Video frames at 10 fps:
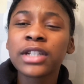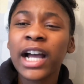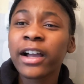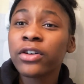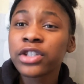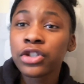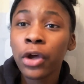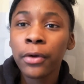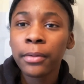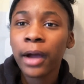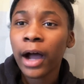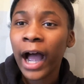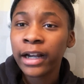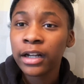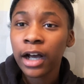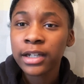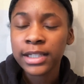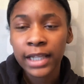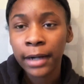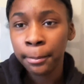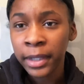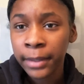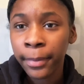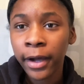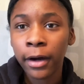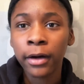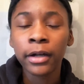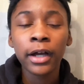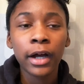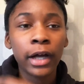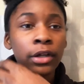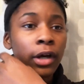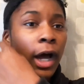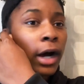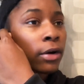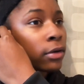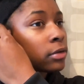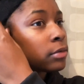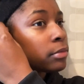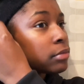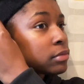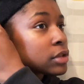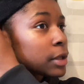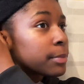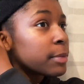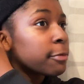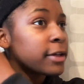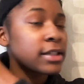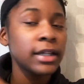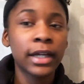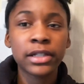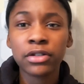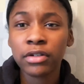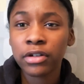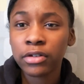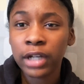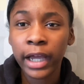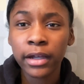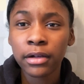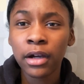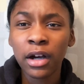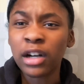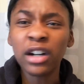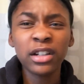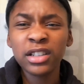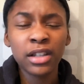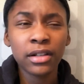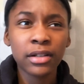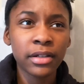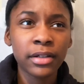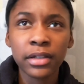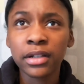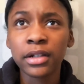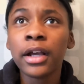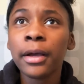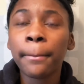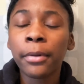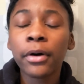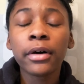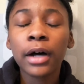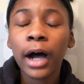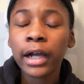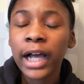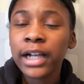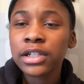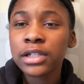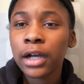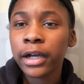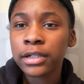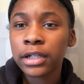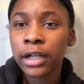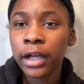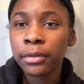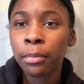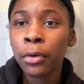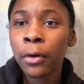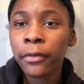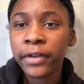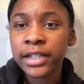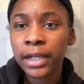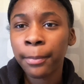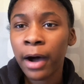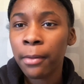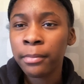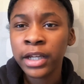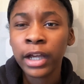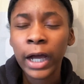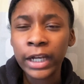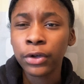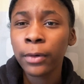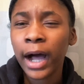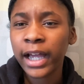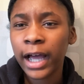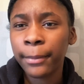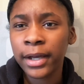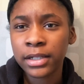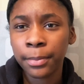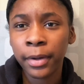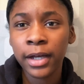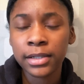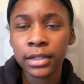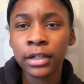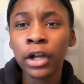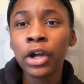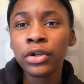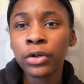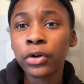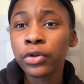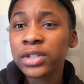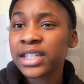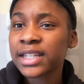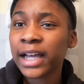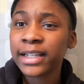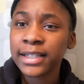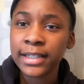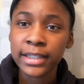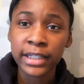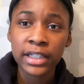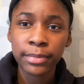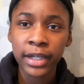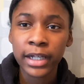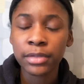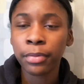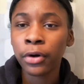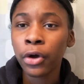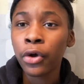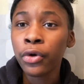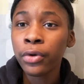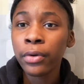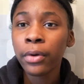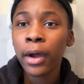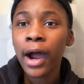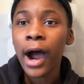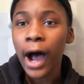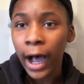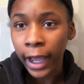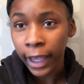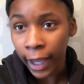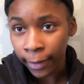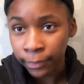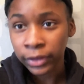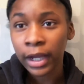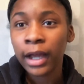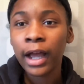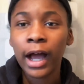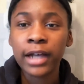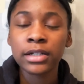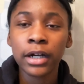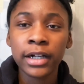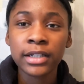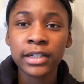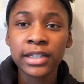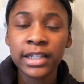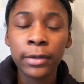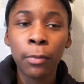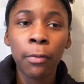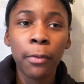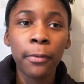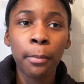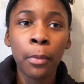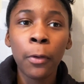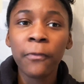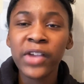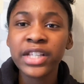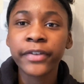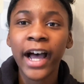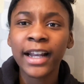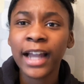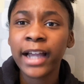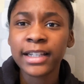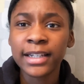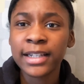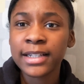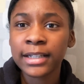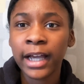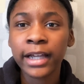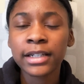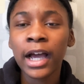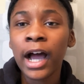I got to know and understand me better. I know how some people might say that's like, oh yeah, but I actually started to learn more things about me and who I am as a person, not who society sees me as, but who I am. I started to see more things that I liked and disliked.